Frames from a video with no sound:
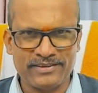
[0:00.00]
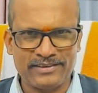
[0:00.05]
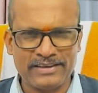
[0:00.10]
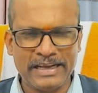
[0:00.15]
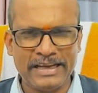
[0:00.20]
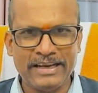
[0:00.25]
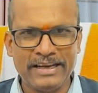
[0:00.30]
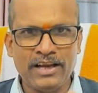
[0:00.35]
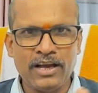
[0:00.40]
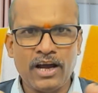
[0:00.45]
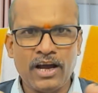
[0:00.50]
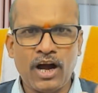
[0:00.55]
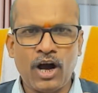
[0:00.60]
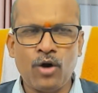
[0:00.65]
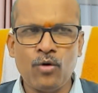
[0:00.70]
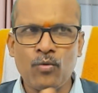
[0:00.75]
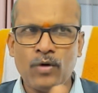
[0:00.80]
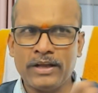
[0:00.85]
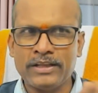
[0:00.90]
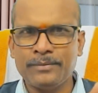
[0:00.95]
like how
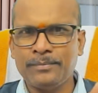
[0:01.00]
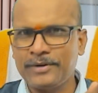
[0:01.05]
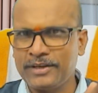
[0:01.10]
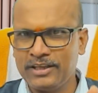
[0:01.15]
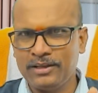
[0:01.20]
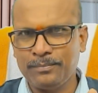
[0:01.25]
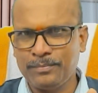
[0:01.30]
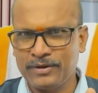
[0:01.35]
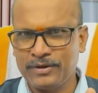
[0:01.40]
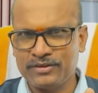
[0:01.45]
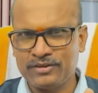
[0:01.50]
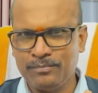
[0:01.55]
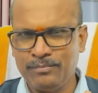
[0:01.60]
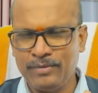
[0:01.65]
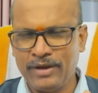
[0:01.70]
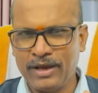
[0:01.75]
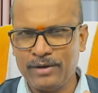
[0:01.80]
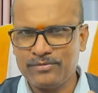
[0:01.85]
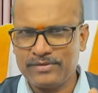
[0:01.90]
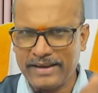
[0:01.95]
vata prakriti person
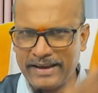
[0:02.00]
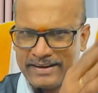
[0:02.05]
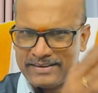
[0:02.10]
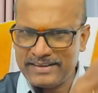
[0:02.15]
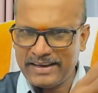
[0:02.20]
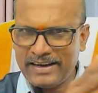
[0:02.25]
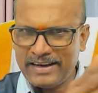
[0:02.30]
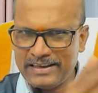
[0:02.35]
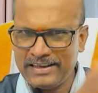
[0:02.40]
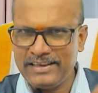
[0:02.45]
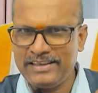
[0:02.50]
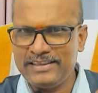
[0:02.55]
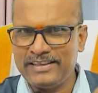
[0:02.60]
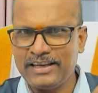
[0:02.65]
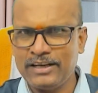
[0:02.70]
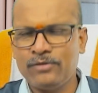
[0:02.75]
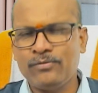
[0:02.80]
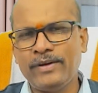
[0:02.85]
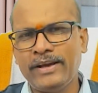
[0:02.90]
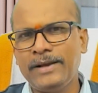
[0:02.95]
behaves, exactly that
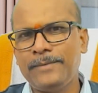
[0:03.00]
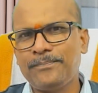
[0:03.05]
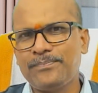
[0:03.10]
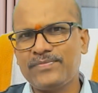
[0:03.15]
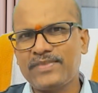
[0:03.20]
way